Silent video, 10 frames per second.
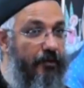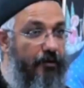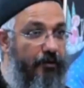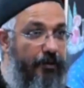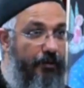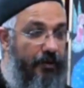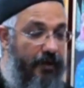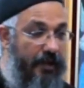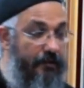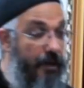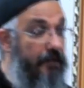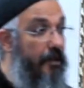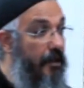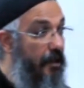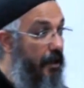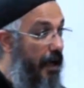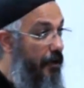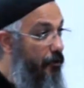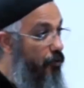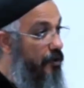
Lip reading: to go to be with Christ. But I